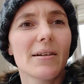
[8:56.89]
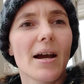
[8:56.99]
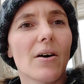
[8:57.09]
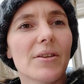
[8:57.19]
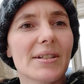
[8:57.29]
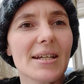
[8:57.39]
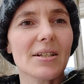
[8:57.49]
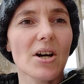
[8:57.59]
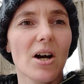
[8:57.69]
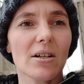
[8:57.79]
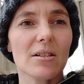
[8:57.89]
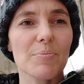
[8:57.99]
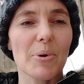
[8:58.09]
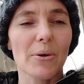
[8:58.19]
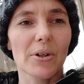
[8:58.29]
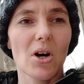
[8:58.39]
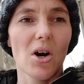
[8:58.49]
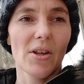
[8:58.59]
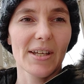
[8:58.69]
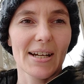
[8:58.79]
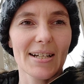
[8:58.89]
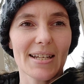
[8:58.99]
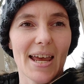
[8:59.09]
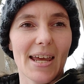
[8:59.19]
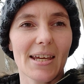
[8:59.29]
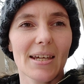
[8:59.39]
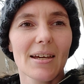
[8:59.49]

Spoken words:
Now, the detox protocol that I take